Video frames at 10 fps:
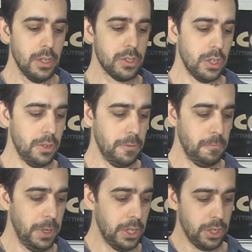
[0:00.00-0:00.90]

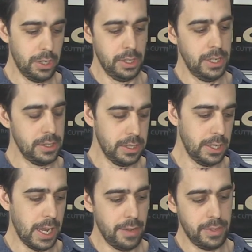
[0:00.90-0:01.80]
So we could
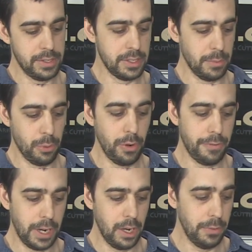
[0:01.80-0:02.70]
easily have this as a
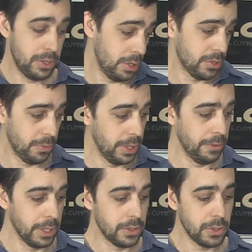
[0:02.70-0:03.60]
profile, which looks really,
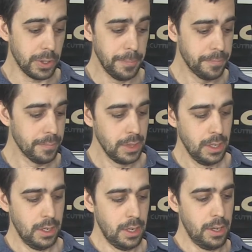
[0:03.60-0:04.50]
really cool.
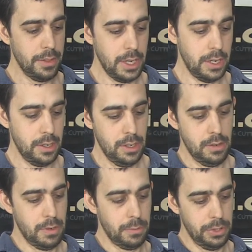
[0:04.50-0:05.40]
And then
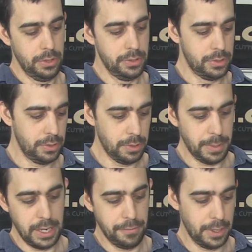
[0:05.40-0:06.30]
what we'll do is do the
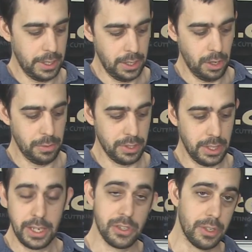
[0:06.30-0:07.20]
paint filling here with the
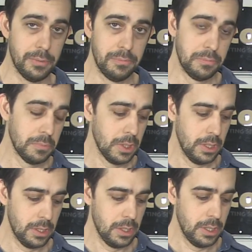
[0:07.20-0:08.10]
laser.
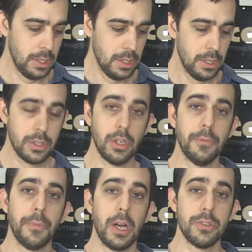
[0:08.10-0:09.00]

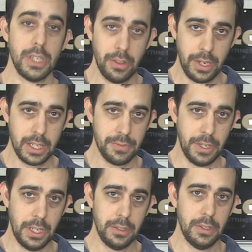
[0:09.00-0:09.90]
So I'll see you in the next
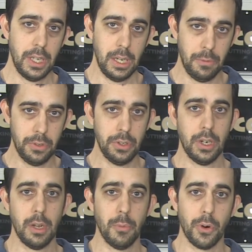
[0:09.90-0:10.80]
video and we'll do
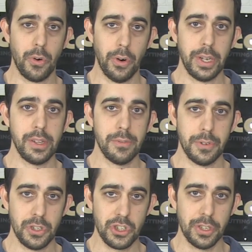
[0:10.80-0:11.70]
a lot more Corian in the
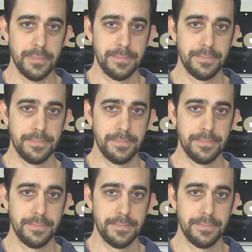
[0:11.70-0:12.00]
future.